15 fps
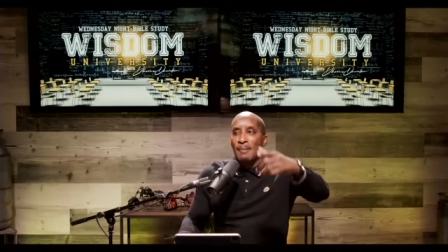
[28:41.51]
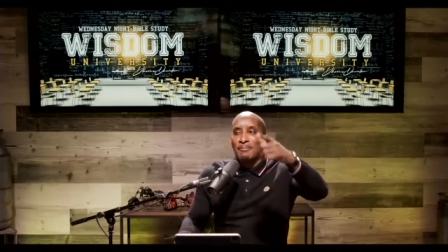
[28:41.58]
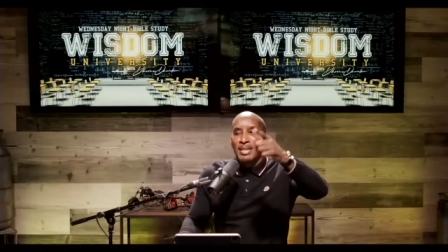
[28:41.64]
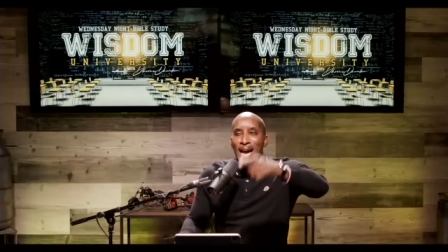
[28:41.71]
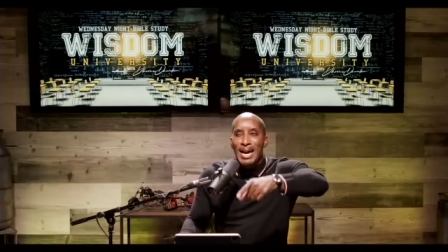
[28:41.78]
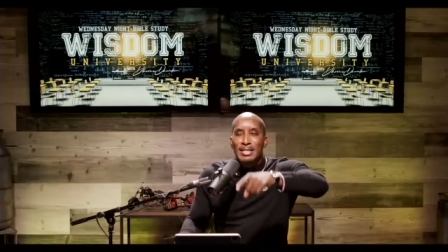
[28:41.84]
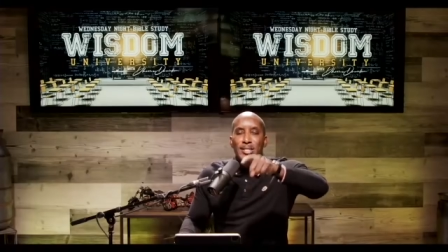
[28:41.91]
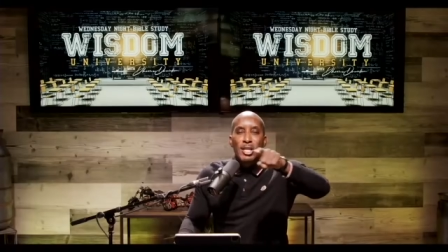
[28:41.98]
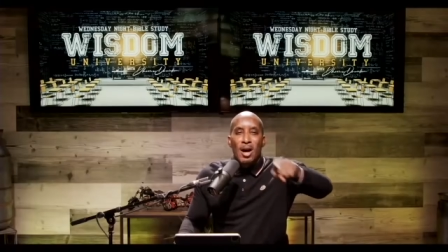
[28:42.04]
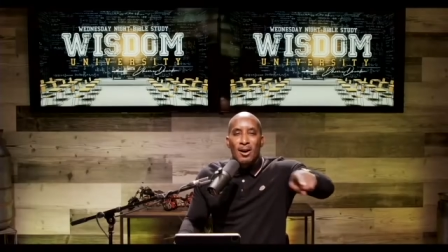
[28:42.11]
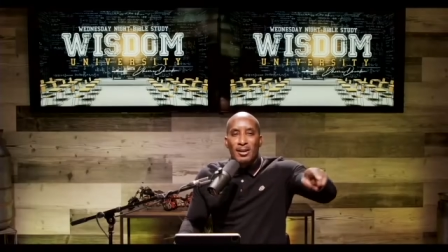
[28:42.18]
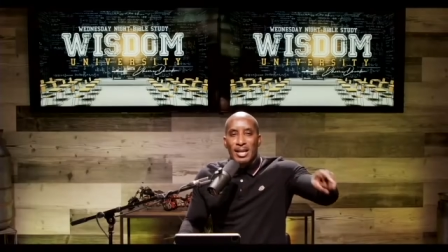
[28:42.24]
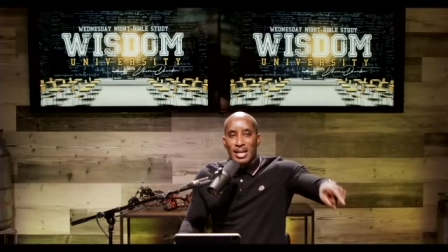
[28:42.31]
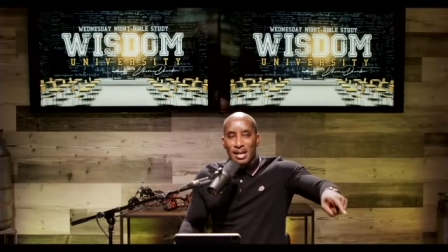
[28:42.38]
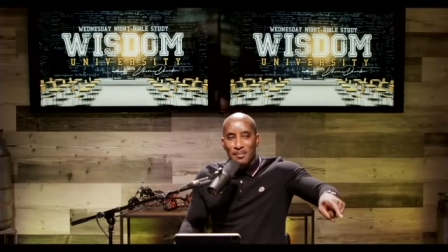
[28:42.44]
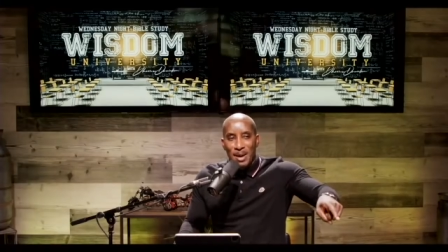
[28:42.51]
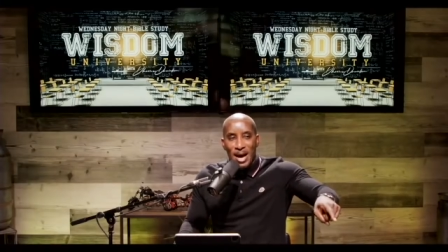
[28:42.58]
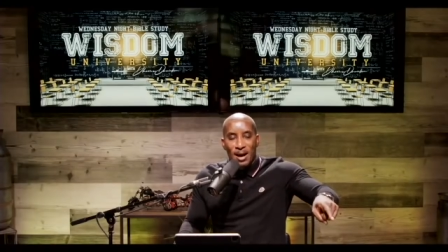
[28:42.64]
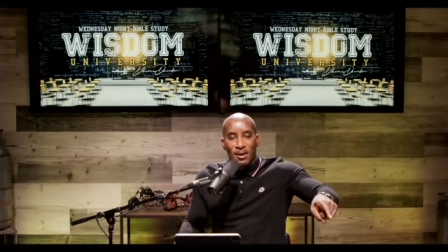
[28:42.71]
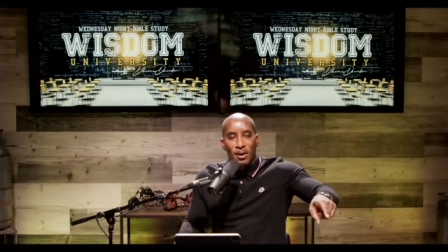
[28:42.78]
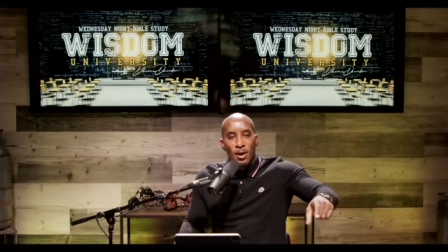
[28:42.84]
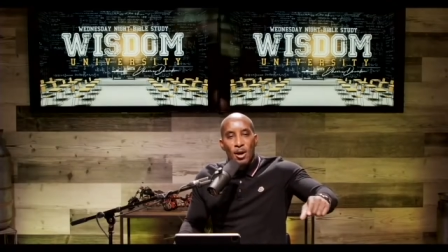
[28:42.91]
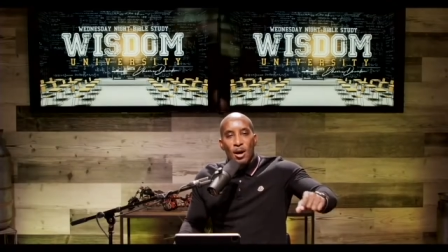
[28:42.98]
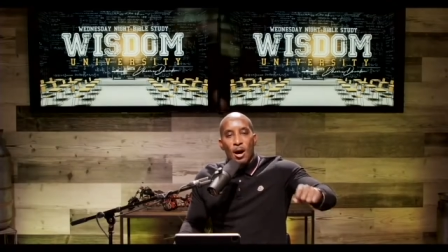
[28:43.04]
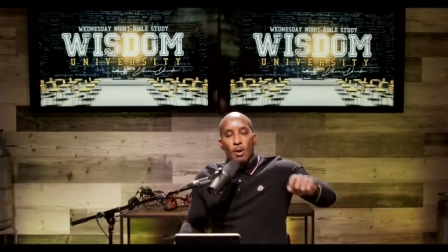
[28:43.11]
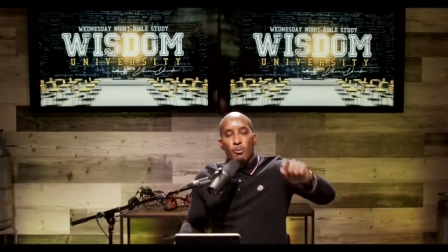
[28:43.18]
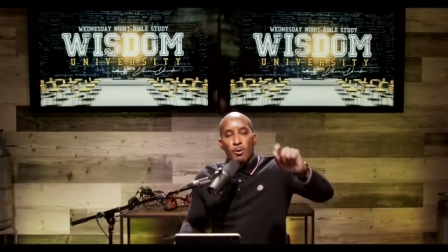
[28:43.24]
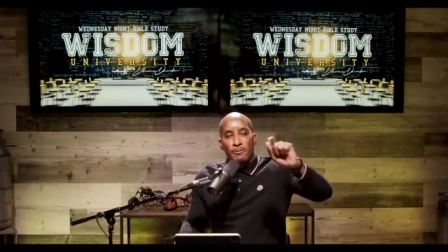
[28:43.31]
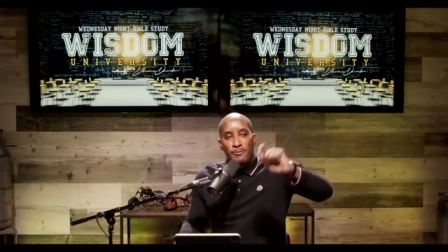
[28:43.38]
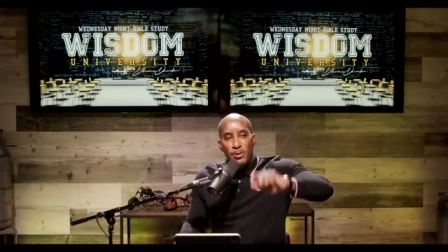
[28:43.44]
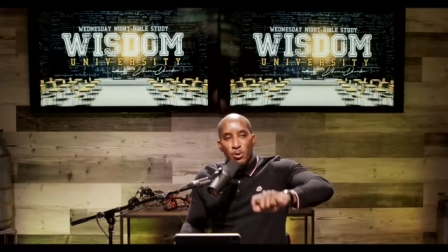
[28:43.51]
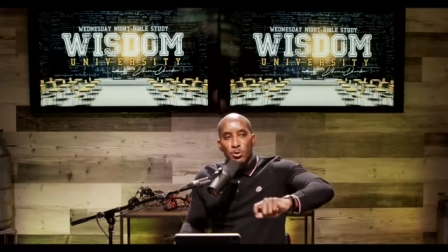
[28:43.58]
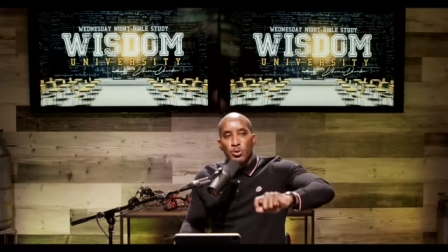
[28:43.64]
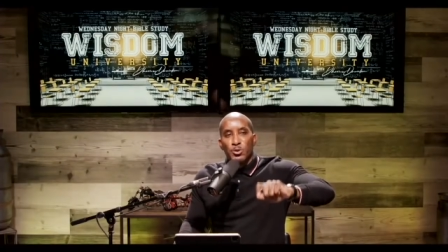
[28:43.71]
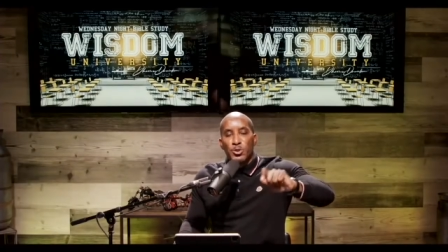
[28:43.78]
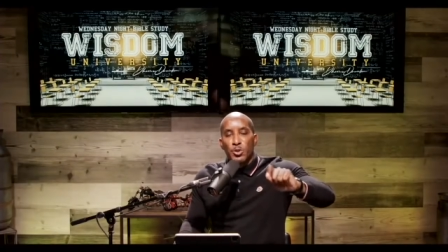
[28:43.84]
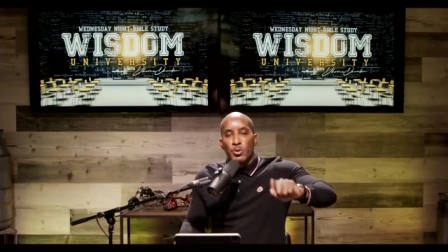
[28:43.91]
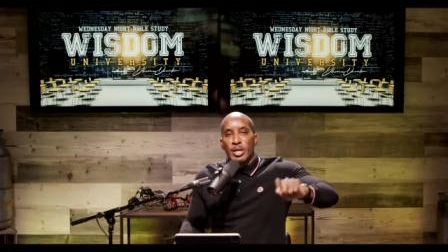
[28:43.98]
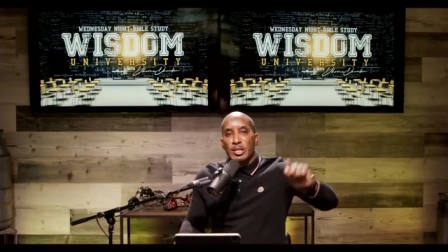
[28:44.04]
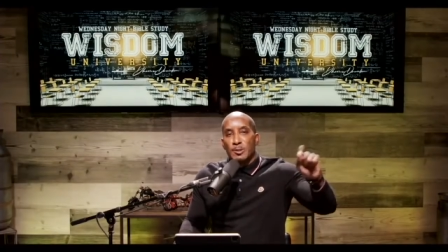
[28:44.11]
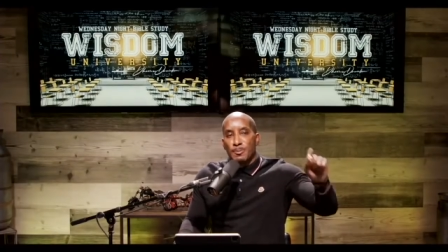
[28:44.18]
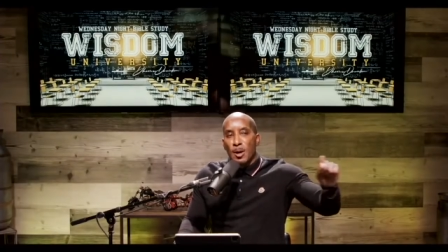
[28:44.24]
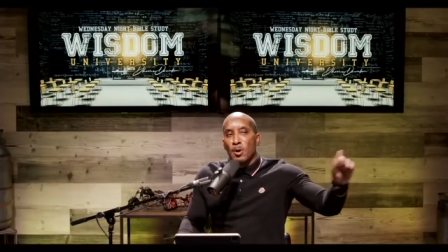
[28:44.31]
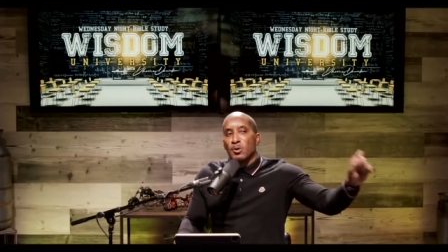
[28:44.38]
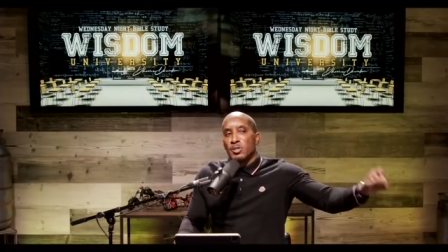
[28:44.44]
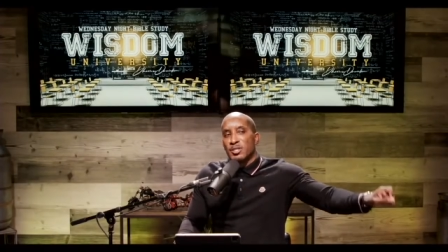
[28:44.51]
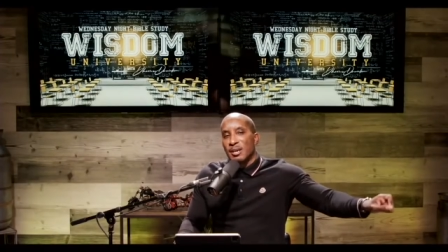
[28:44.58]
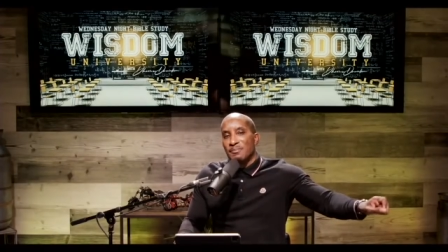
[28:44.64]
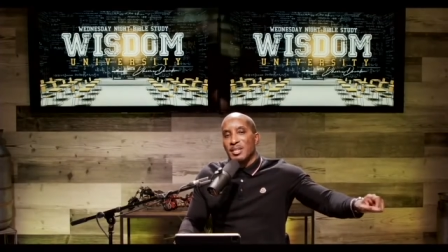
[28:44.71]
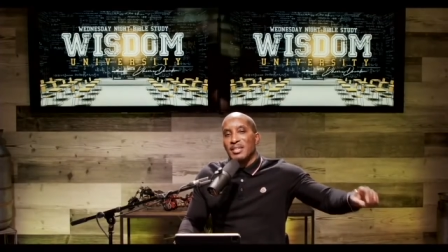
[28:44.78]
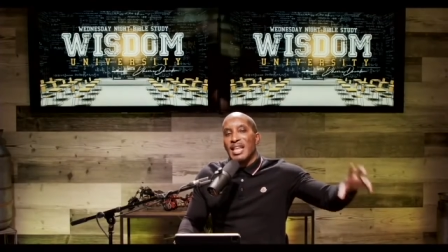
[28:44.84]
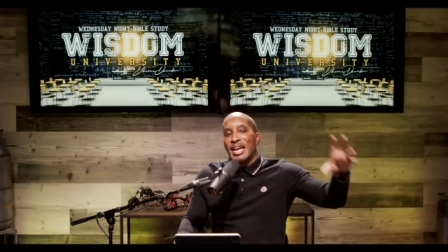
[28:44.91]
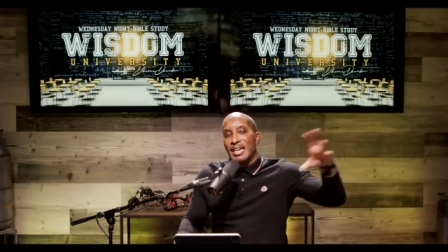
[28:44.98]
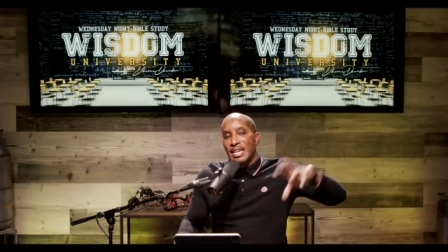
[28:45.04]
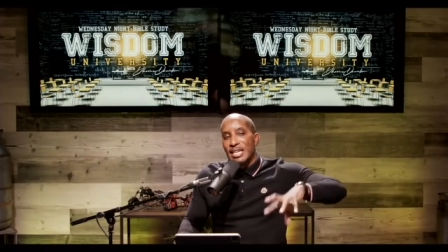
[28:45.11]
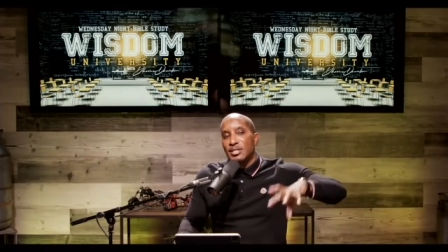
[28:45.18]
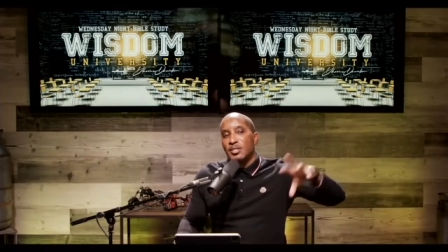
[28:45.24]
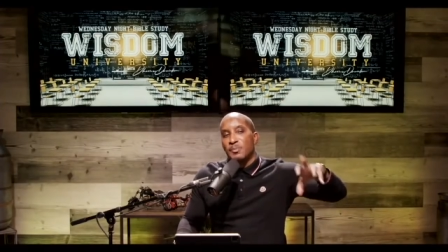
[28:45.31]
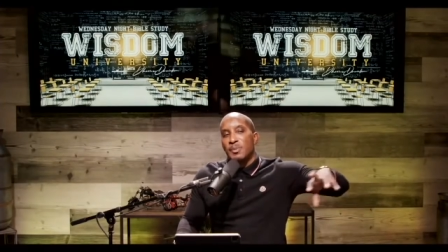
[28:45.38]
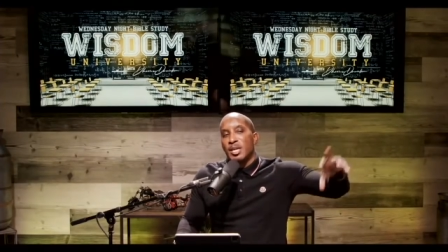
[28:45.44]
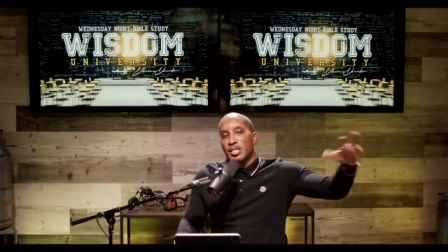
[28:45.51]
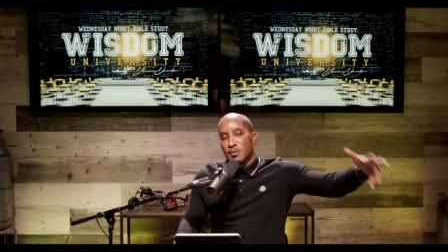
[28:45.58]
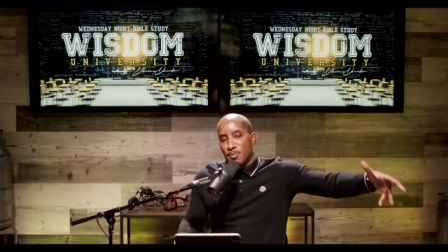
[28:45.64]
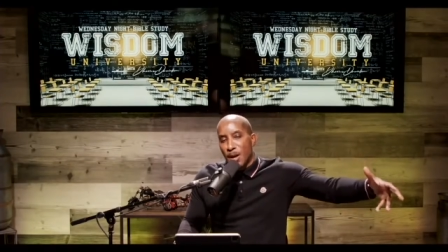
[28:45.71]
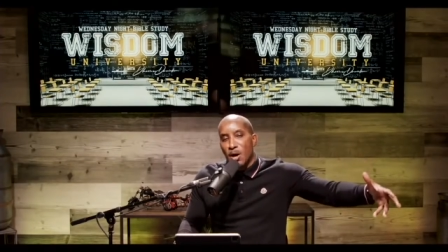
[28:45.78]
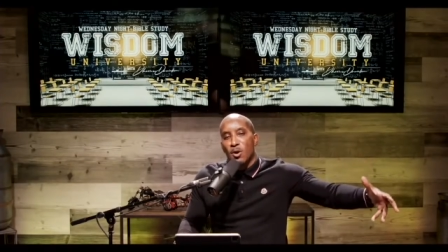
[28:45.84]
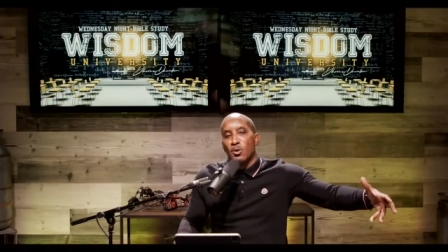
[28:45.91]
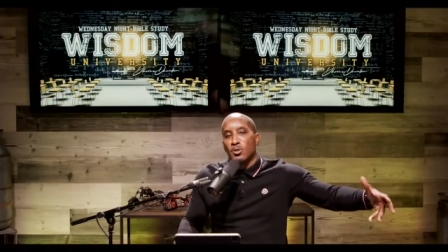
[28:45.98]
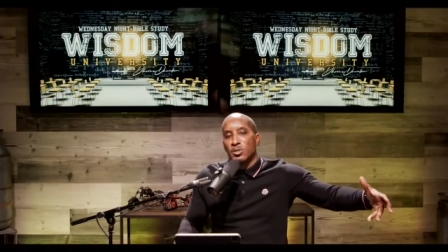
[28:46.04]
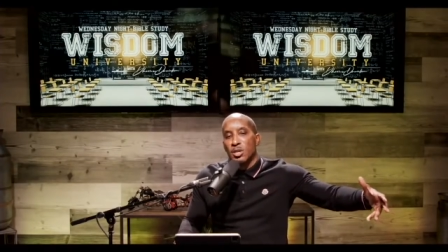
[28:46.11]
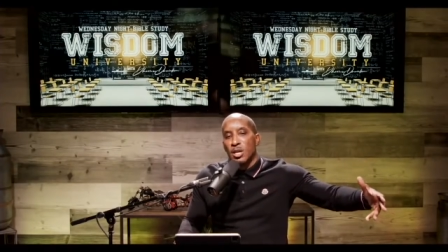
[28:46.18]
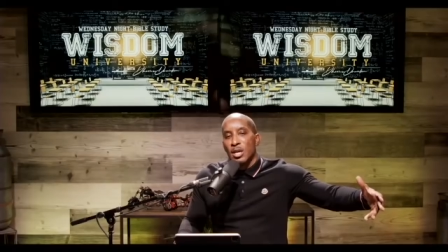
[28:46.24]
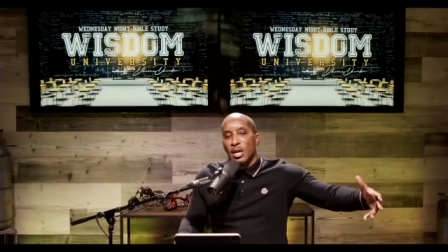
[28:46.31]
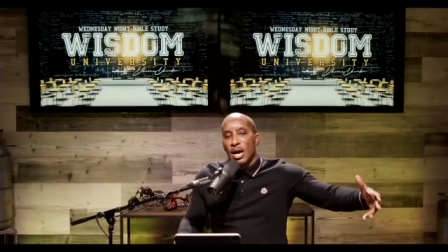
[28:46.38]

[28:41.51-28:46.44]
I'm not talking about a refusal to expose something that needs to be exposed